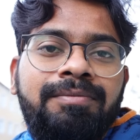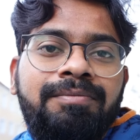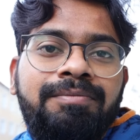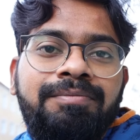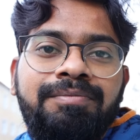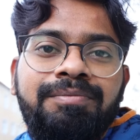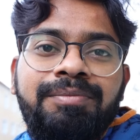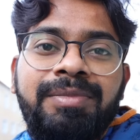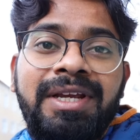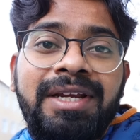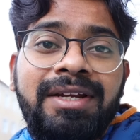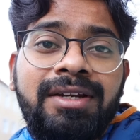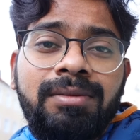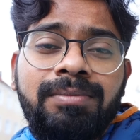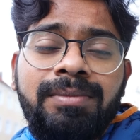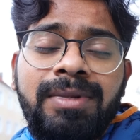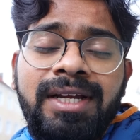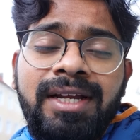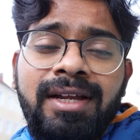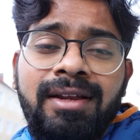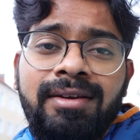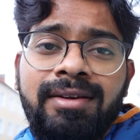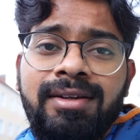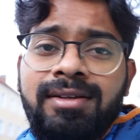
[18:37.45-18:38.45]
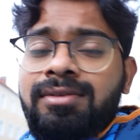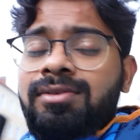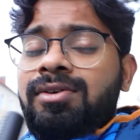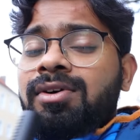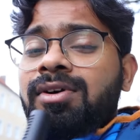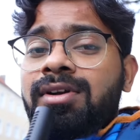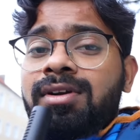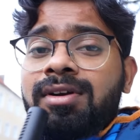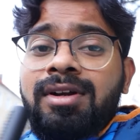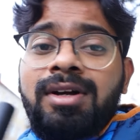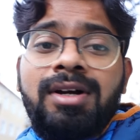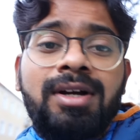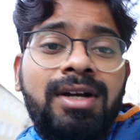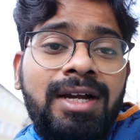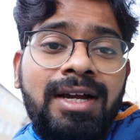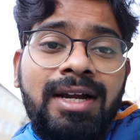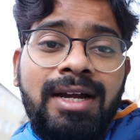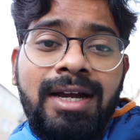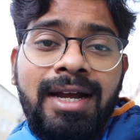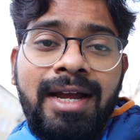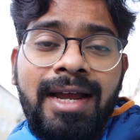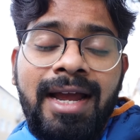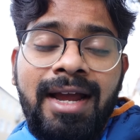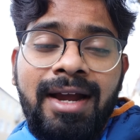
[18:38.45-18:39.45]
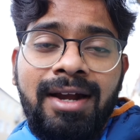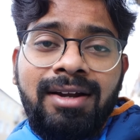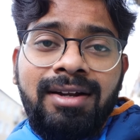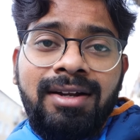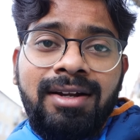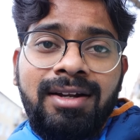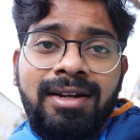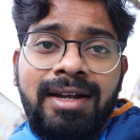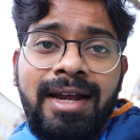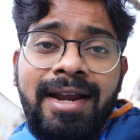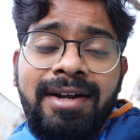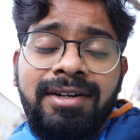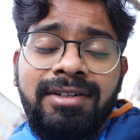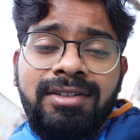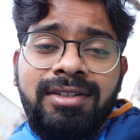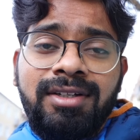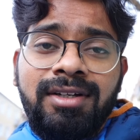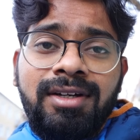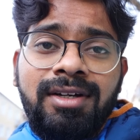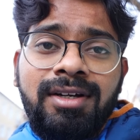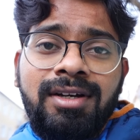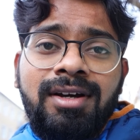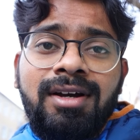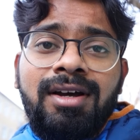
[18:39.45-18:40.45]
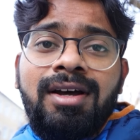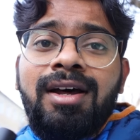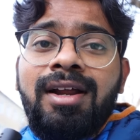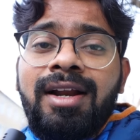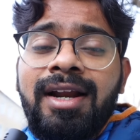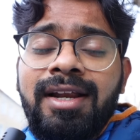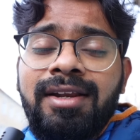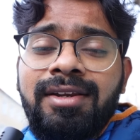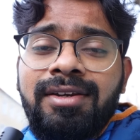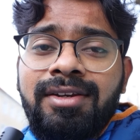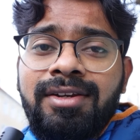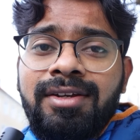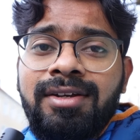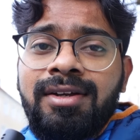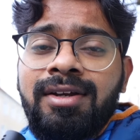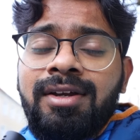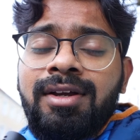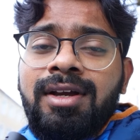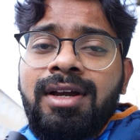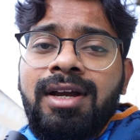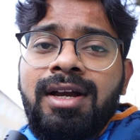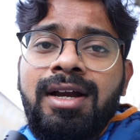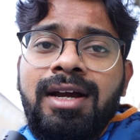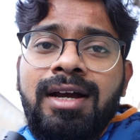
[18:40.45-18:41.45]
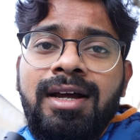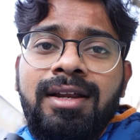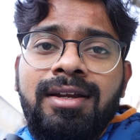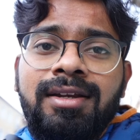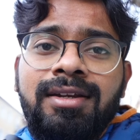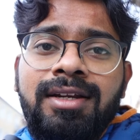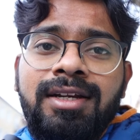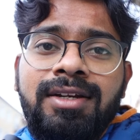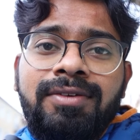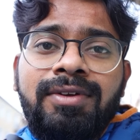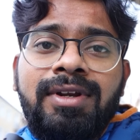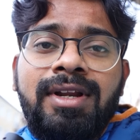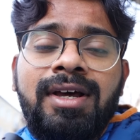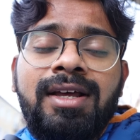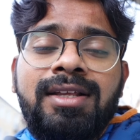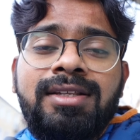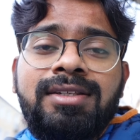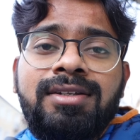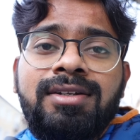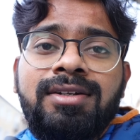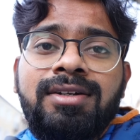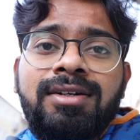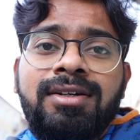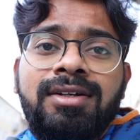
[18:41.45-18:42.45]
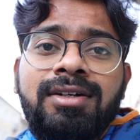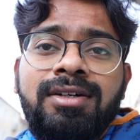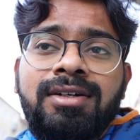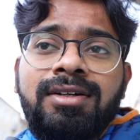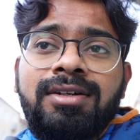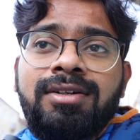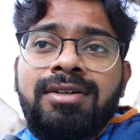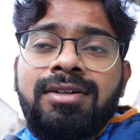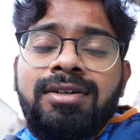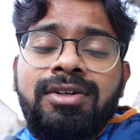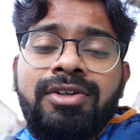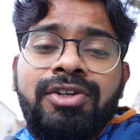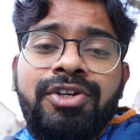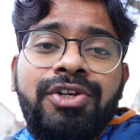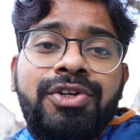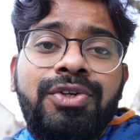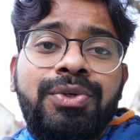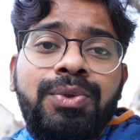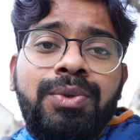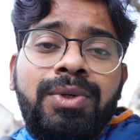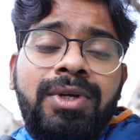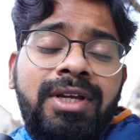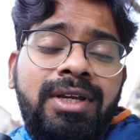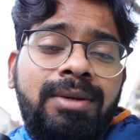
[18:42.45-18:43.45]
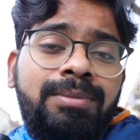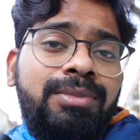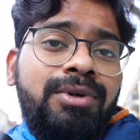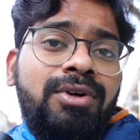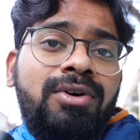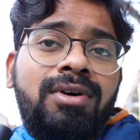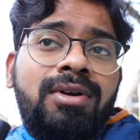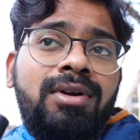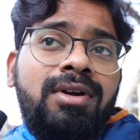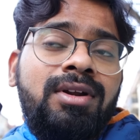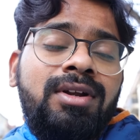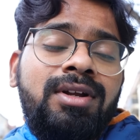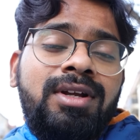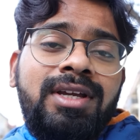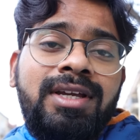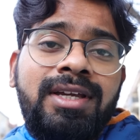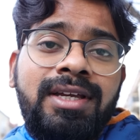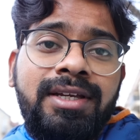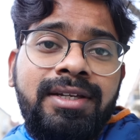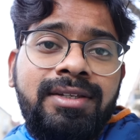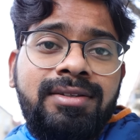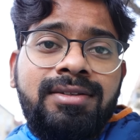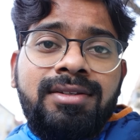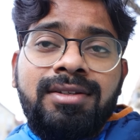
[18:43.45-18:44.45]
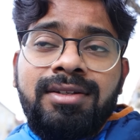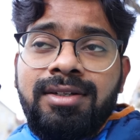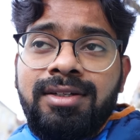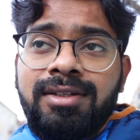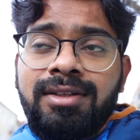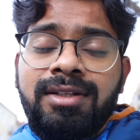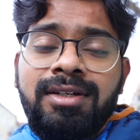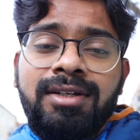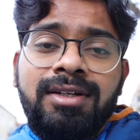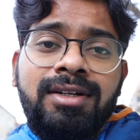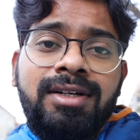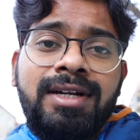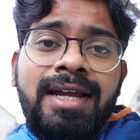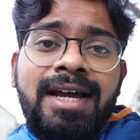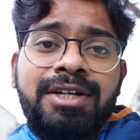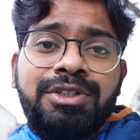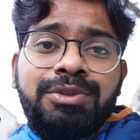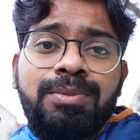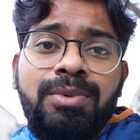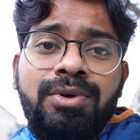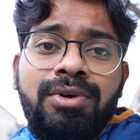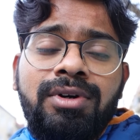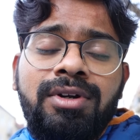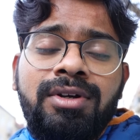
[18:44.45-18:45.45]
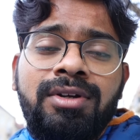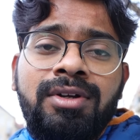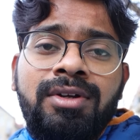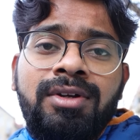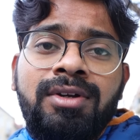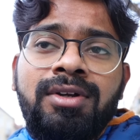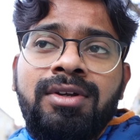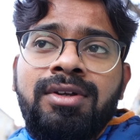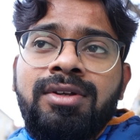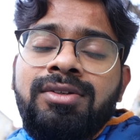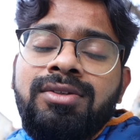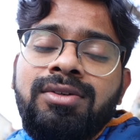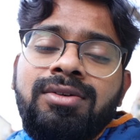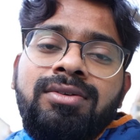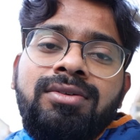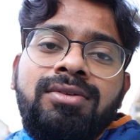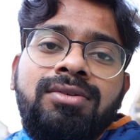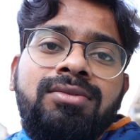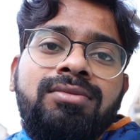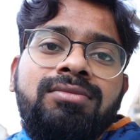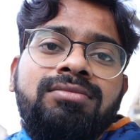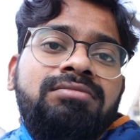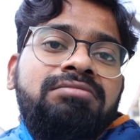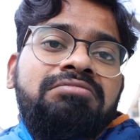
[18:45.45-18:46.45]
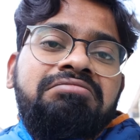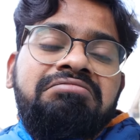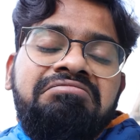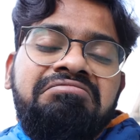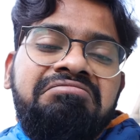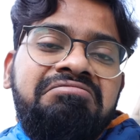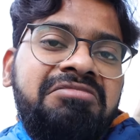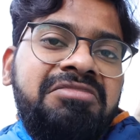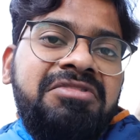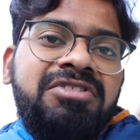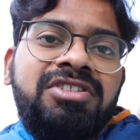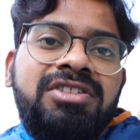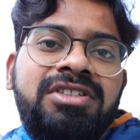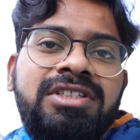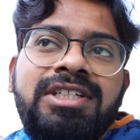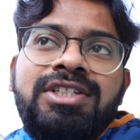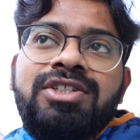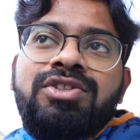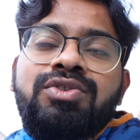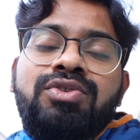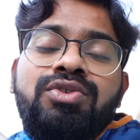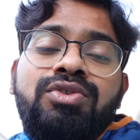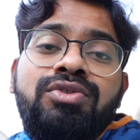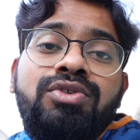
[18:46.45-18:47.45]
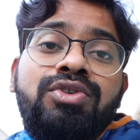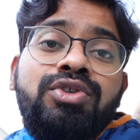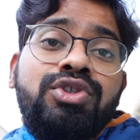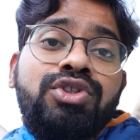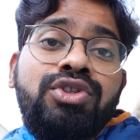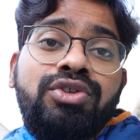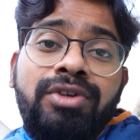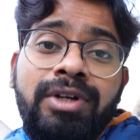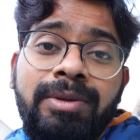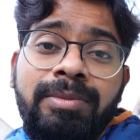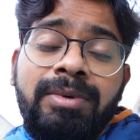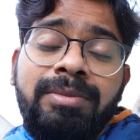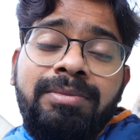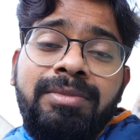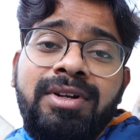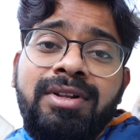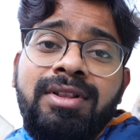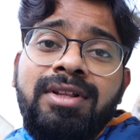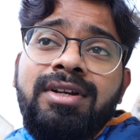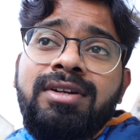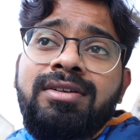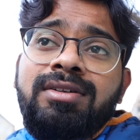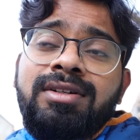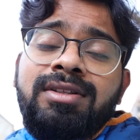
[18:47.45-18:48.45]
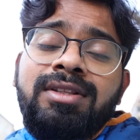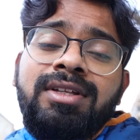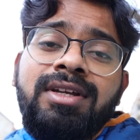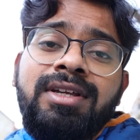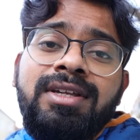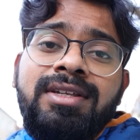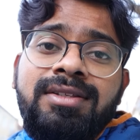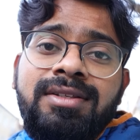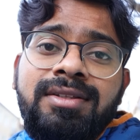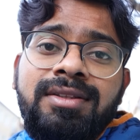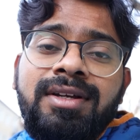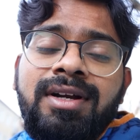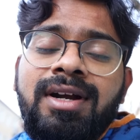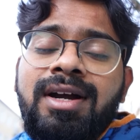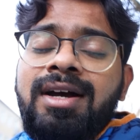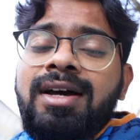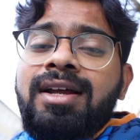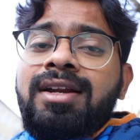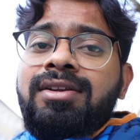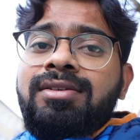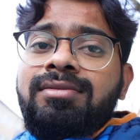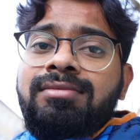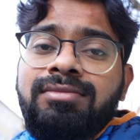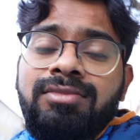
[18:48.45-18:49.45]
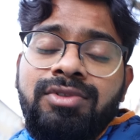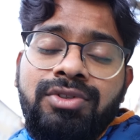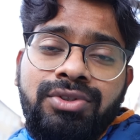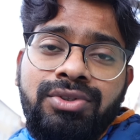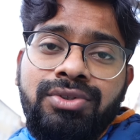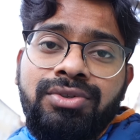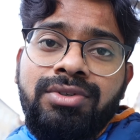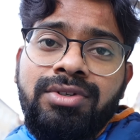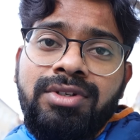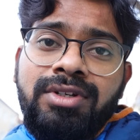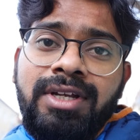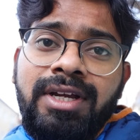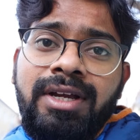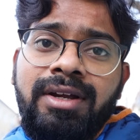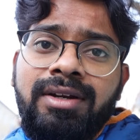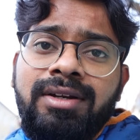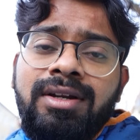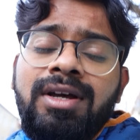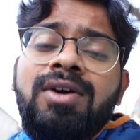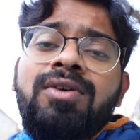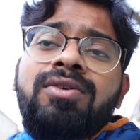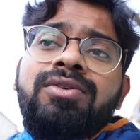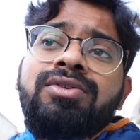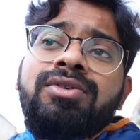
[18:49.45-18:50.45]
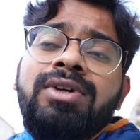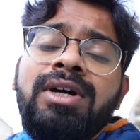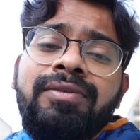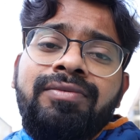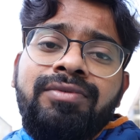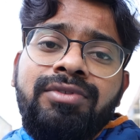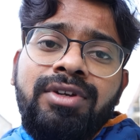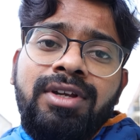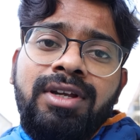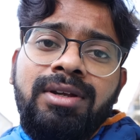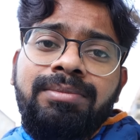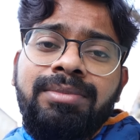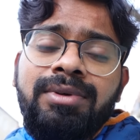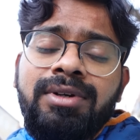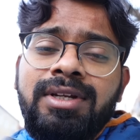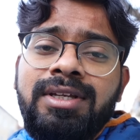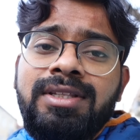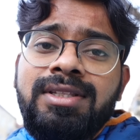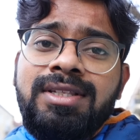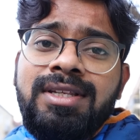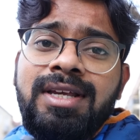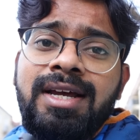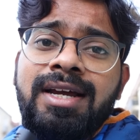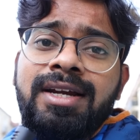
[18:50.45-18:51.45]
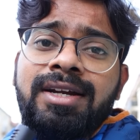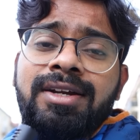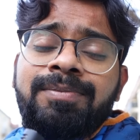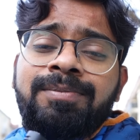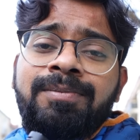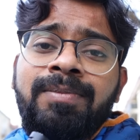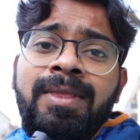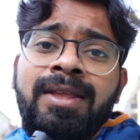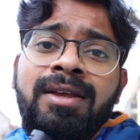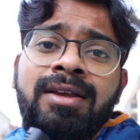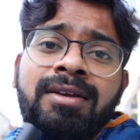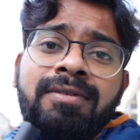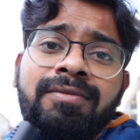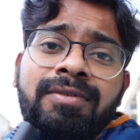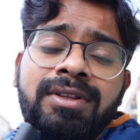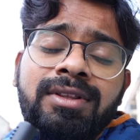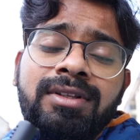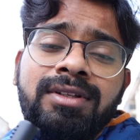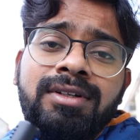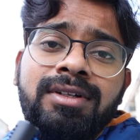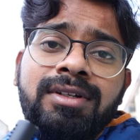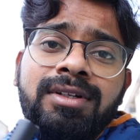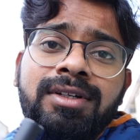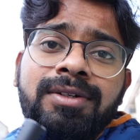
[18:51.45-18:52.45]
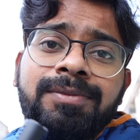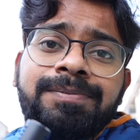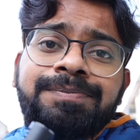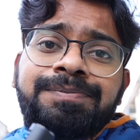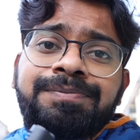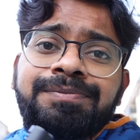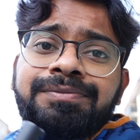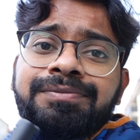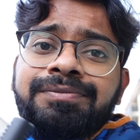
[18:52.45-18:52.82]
meter beenden or end the rent, and it will ask did you keep your keys in the dashboard. So just you should remember that the keys in the car, you shouldn't take it out, you have to keep it inside when the